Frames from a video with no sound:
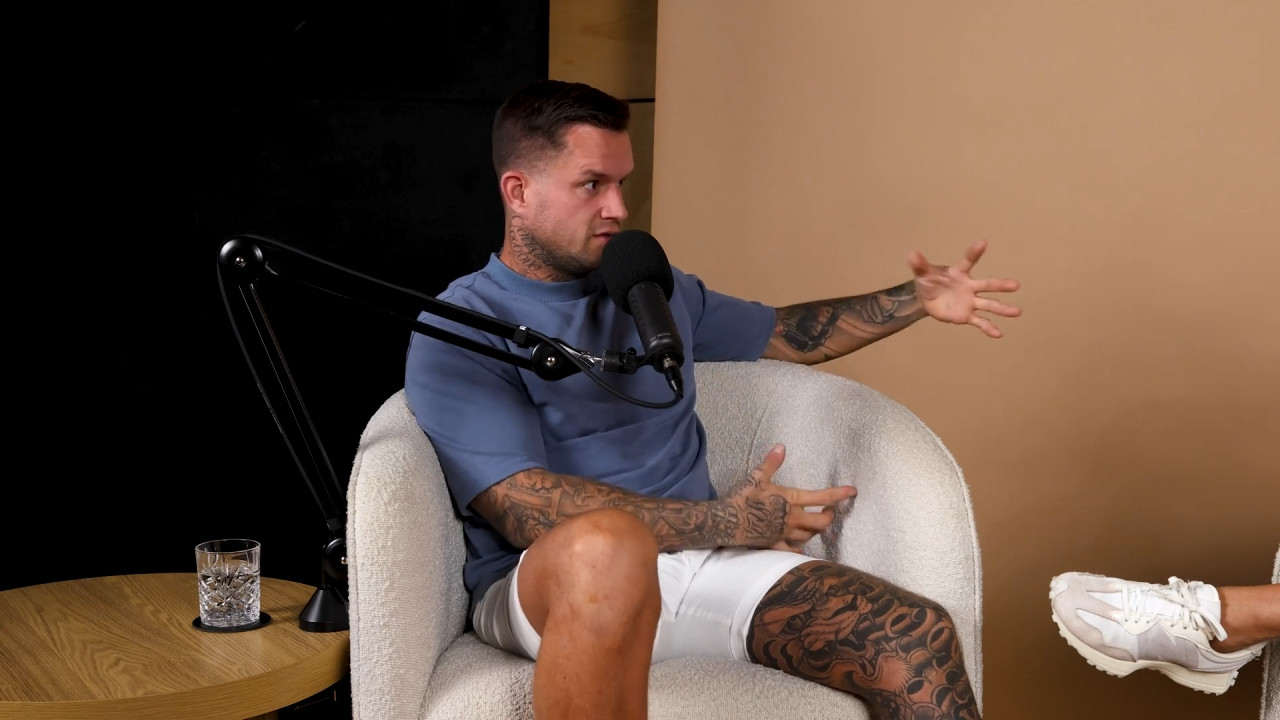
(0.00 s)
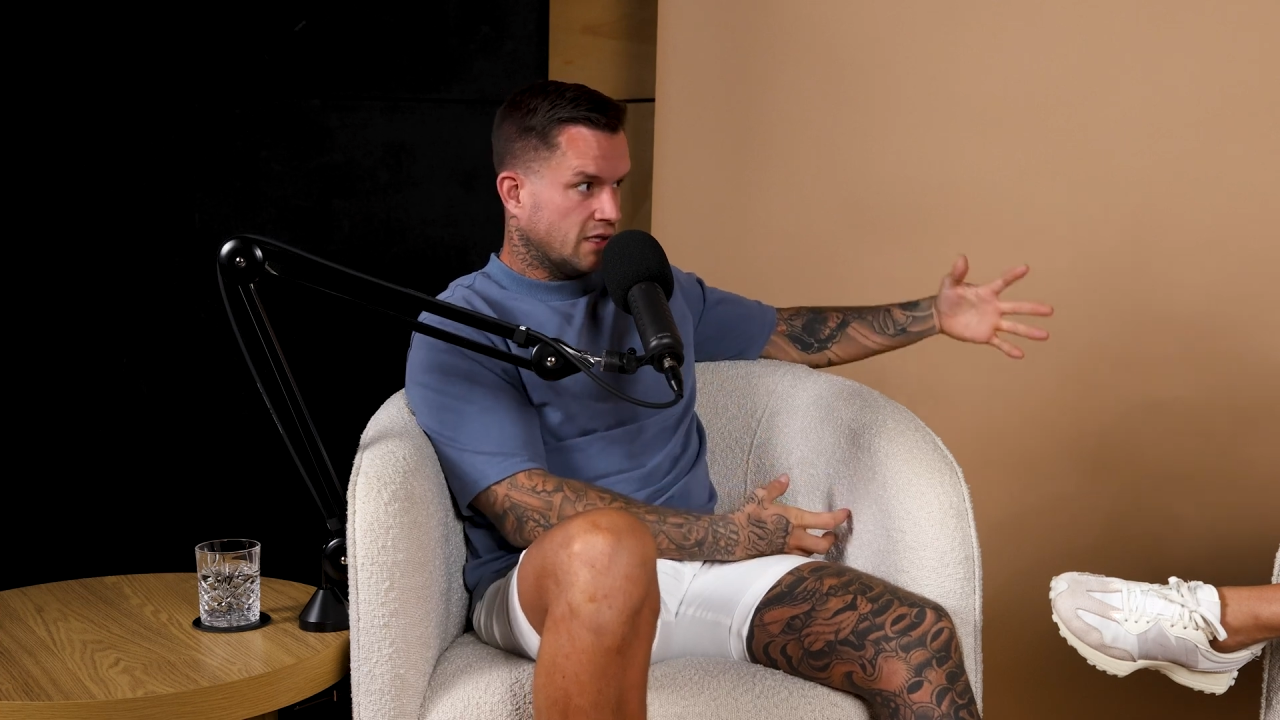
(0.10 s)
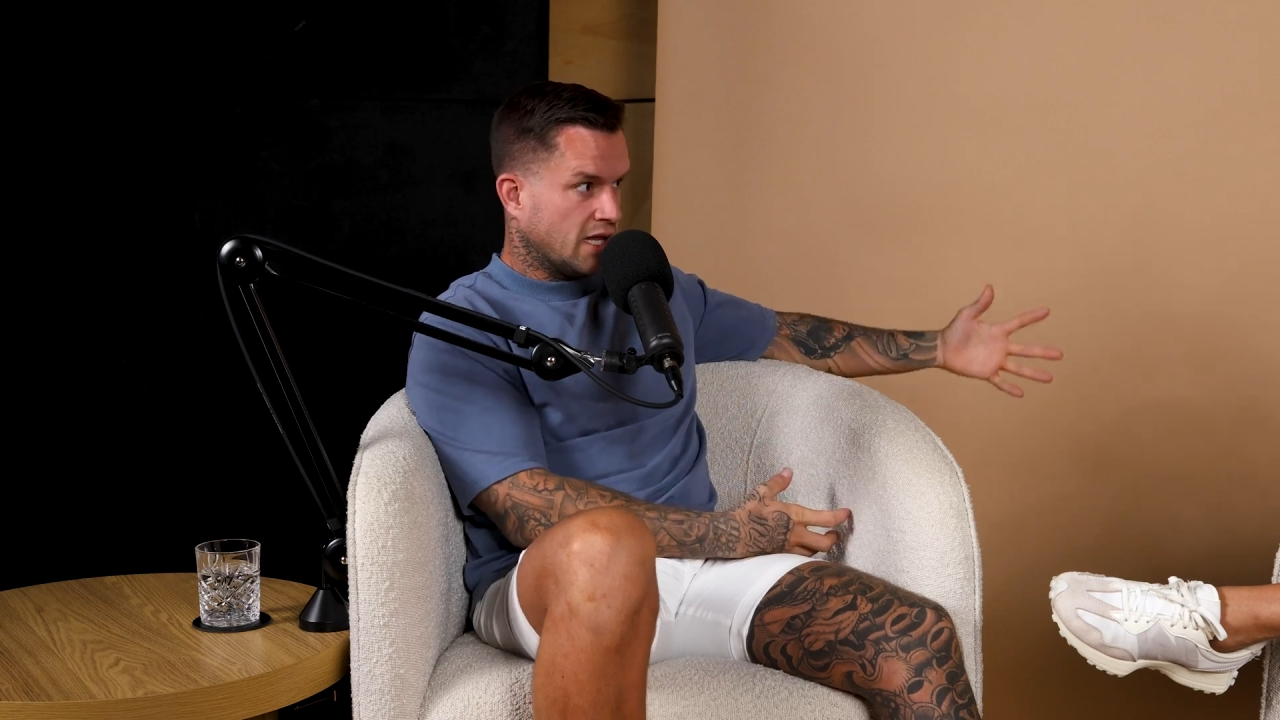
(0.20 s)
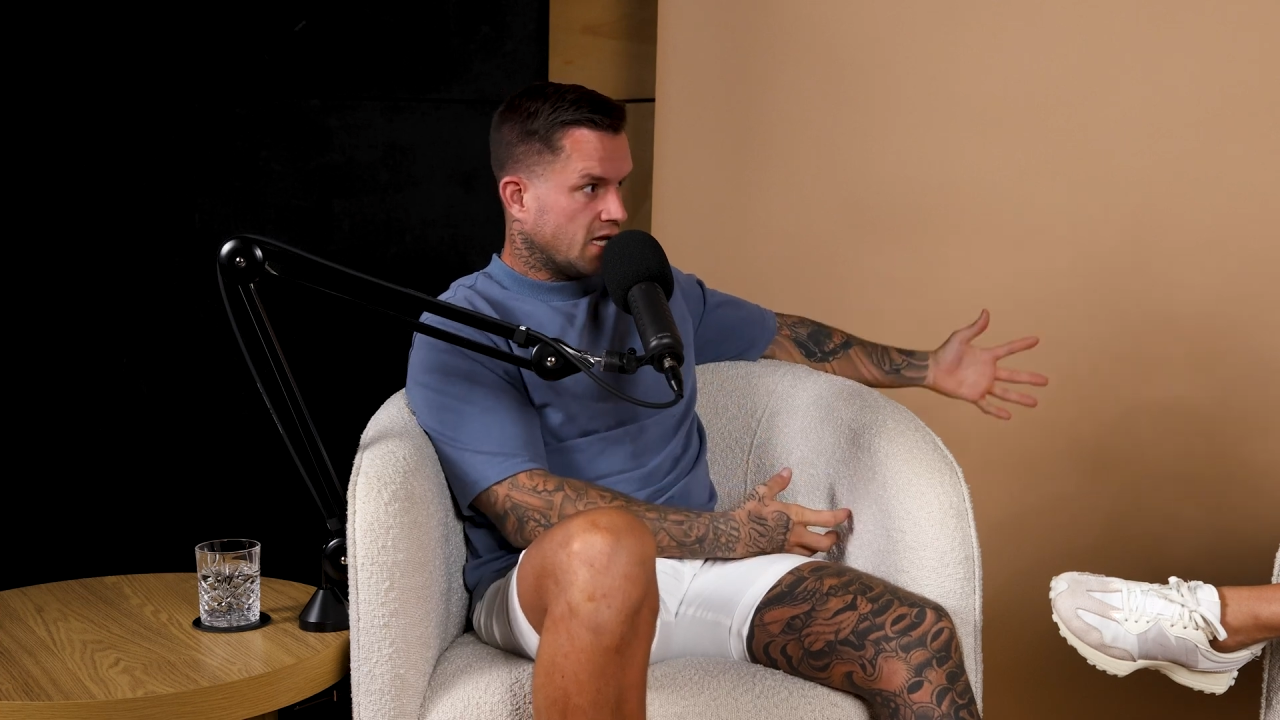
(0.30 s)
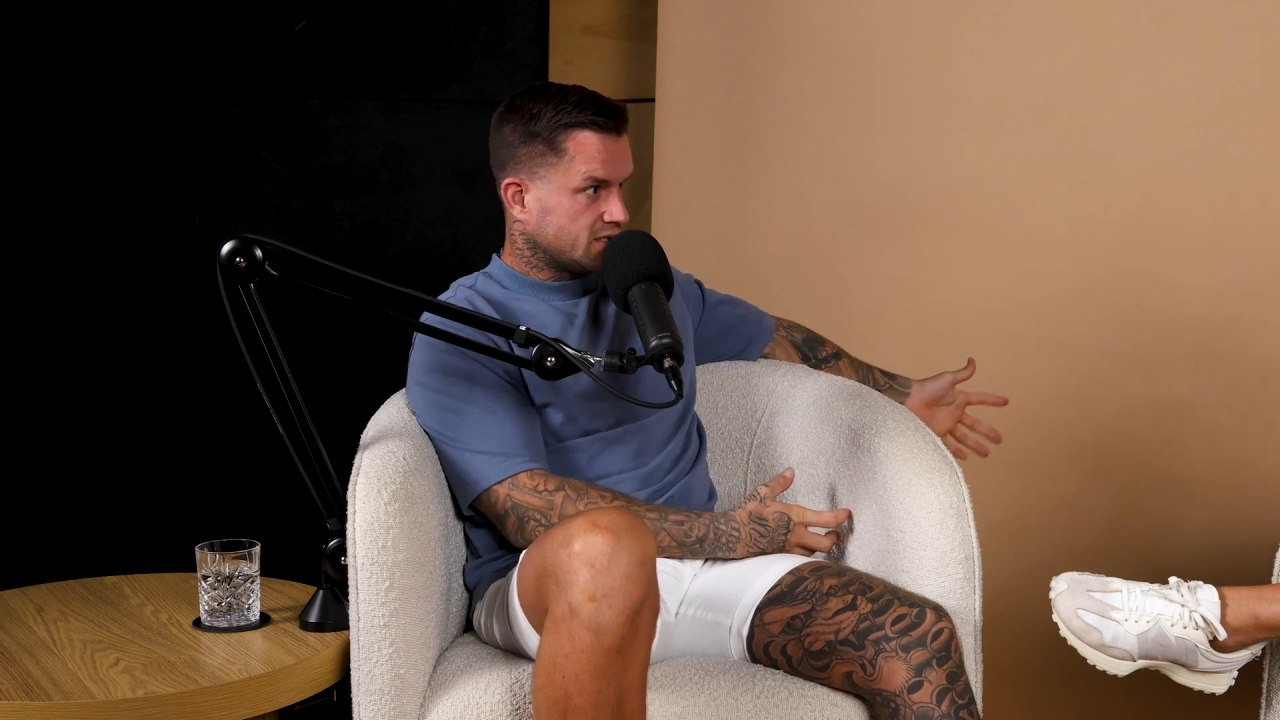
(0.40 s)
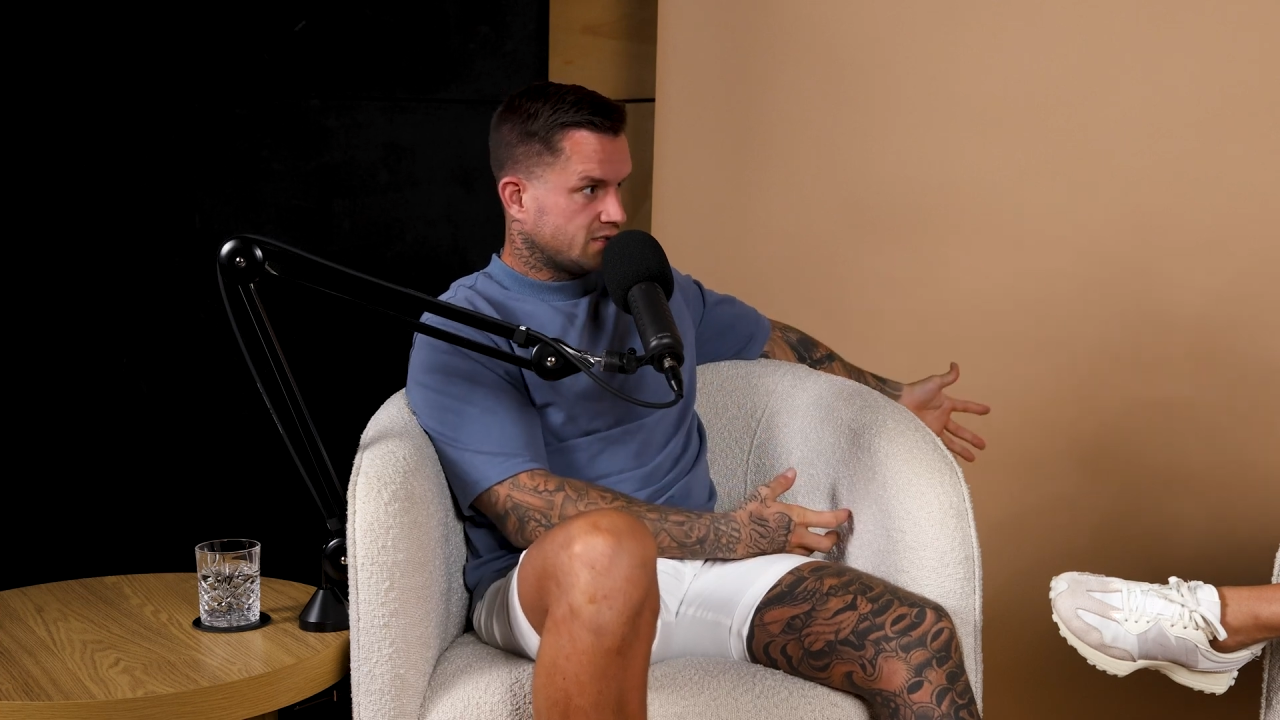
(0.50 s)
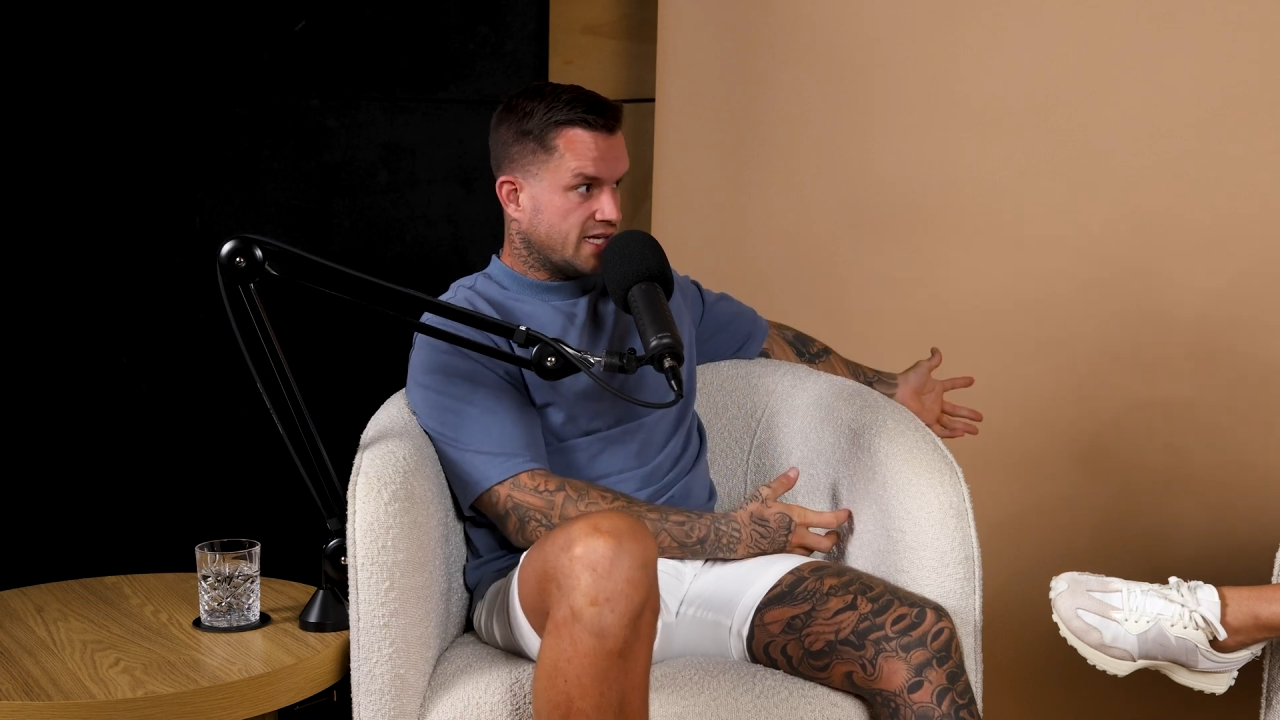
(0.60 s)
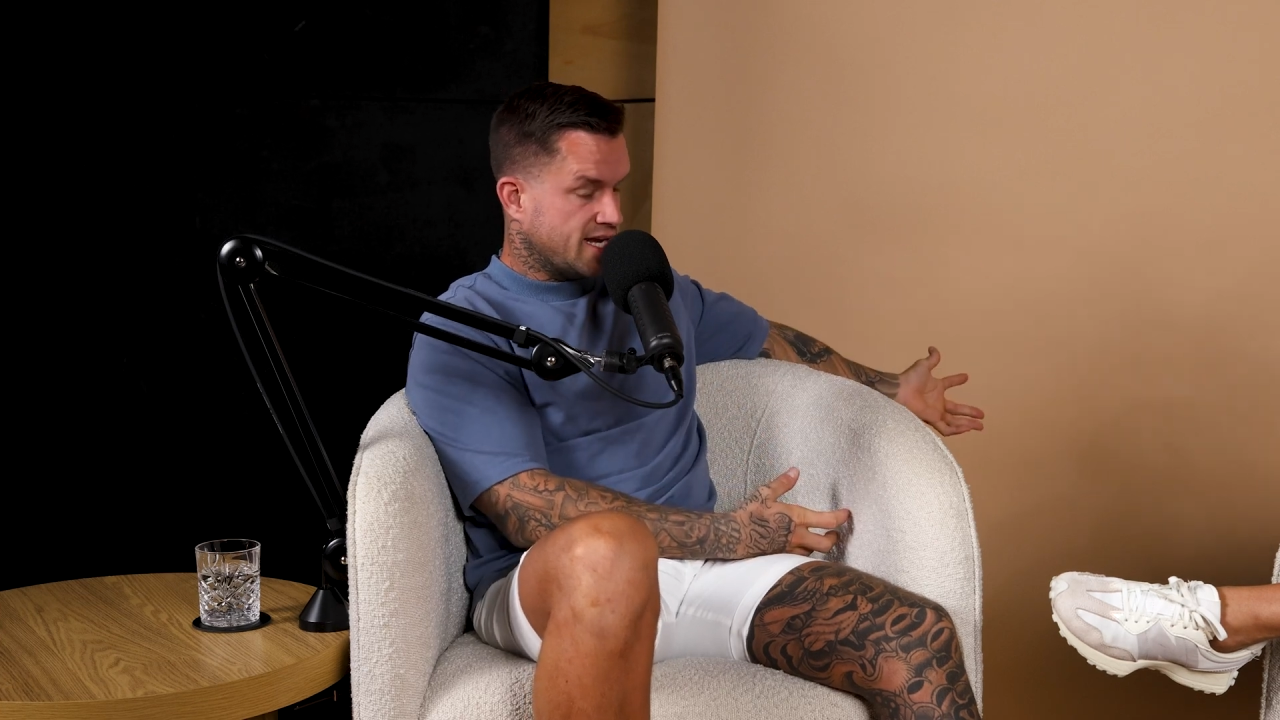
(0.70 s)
the last